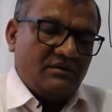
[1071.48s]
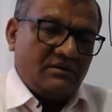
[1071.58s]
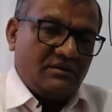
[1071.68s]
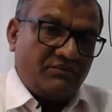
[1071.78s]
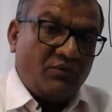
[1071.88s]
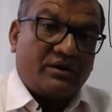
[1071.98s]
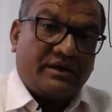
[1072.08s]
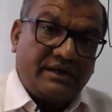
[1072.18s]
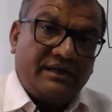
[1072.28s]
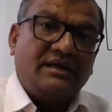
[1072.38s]
for
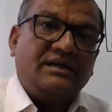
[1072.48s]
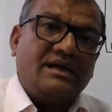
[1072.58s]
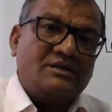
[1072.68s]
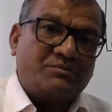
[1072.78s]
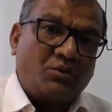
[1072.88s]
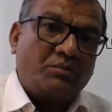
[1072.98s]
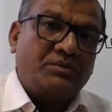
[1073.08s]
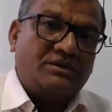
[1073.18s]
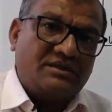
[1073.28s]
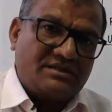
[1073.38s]
real gas
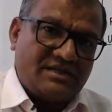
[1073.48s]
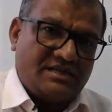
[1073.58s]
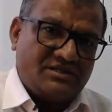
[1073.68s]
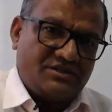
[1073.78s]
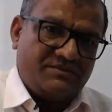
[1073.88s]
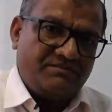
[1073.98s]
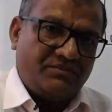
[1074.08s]
property change.